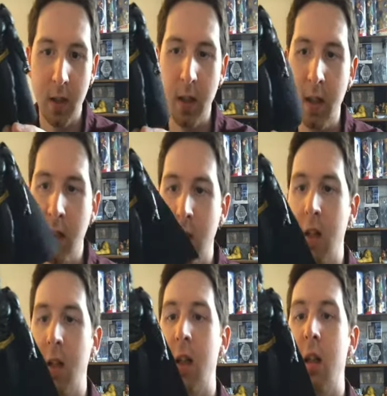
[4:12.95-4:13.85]

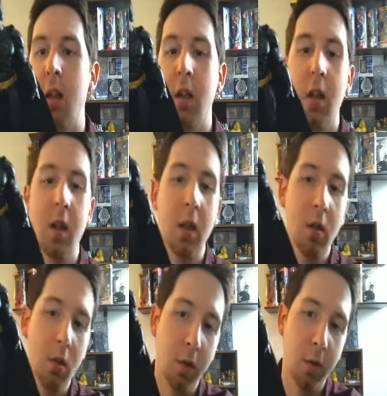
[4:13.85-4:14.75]
and a lot of
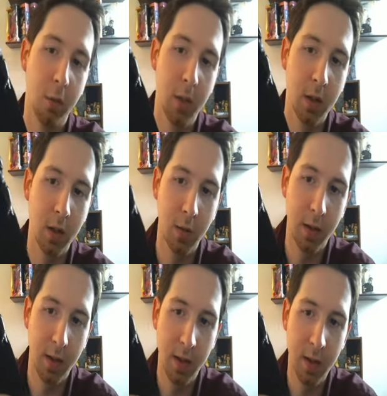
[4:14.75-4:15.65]
you are familiar
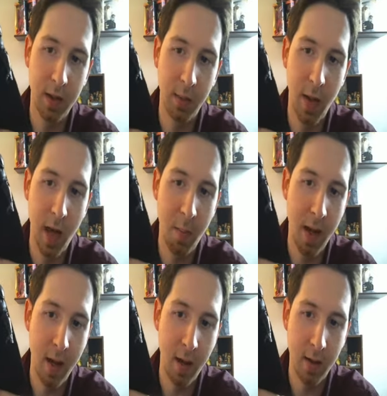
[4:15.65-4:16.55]
with this
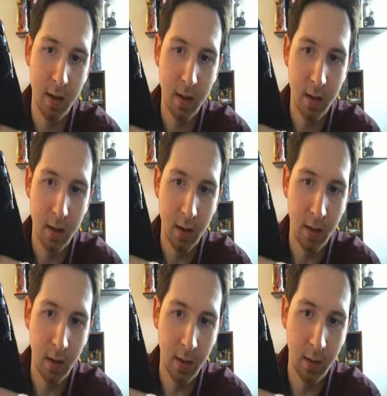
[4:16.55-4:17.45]
Batman,
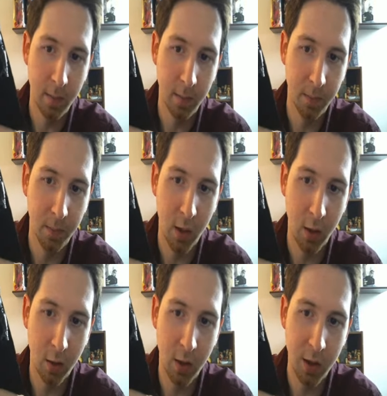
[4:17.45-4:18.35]
the
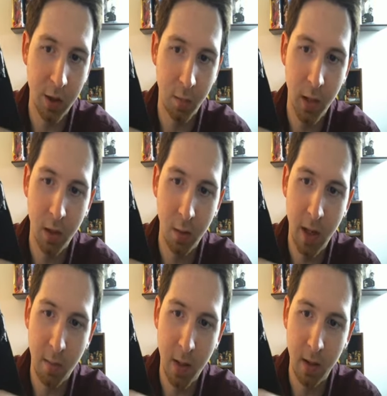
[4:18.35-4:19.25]
Christian Bale
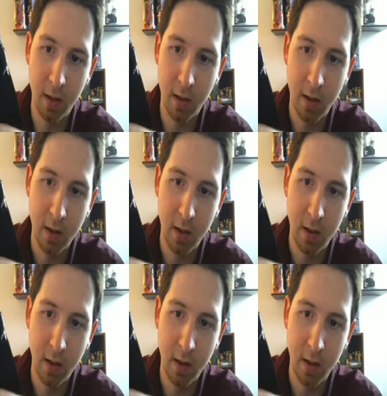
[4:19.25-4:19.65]
Batman.